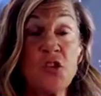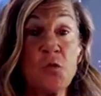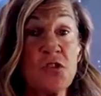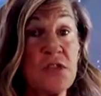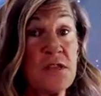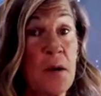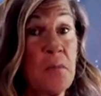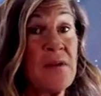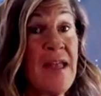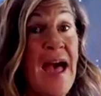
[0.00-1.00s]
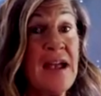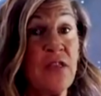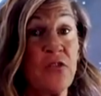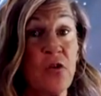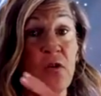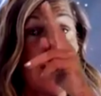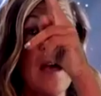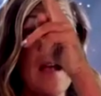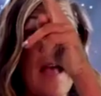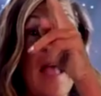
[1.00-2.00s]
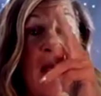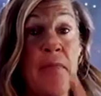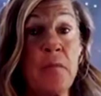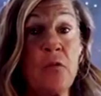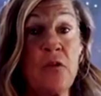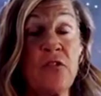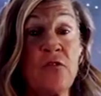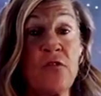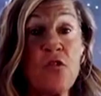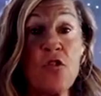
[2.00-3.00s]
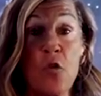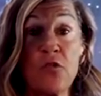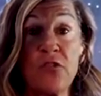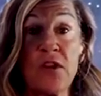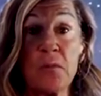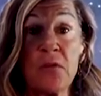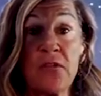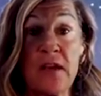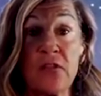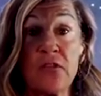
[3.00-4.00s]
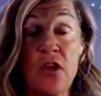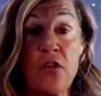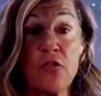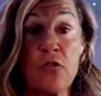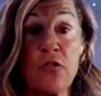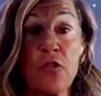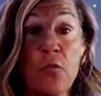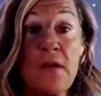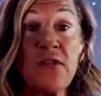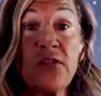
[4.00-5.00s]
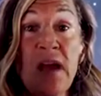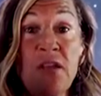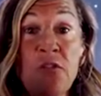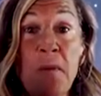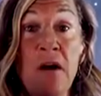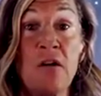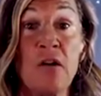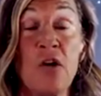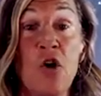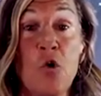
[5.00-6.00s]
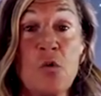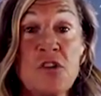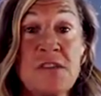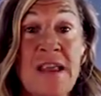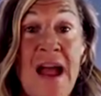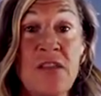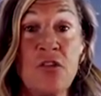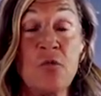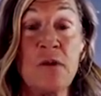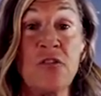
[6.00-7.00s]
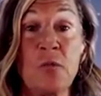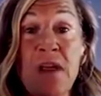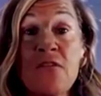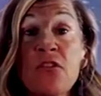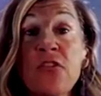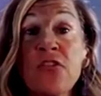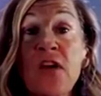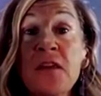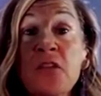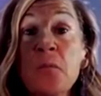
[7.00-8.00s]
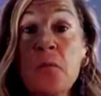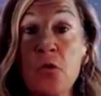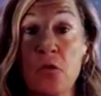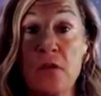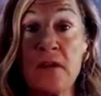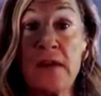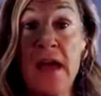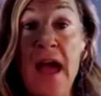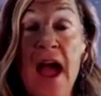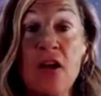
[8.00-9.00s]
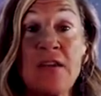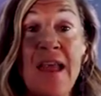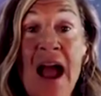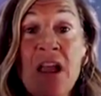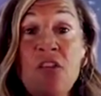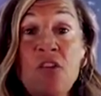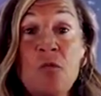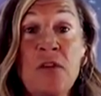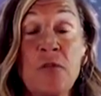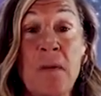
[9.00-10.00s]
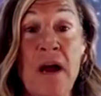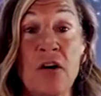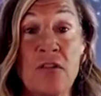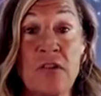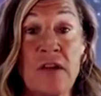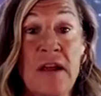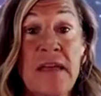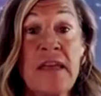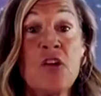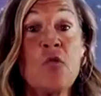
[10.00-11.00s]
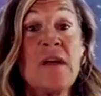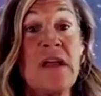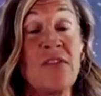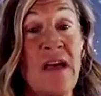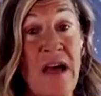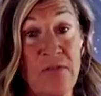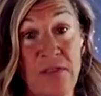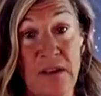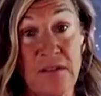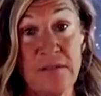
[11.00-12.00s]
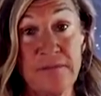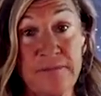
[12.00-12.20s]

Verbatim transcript: which is the number nine in the zodiac, and the moon is in Virgo, which is number six. So they're three signs apart, which is ninety degrees. Whenever the sun and the moon are ninety degrees apart, it creates conflict.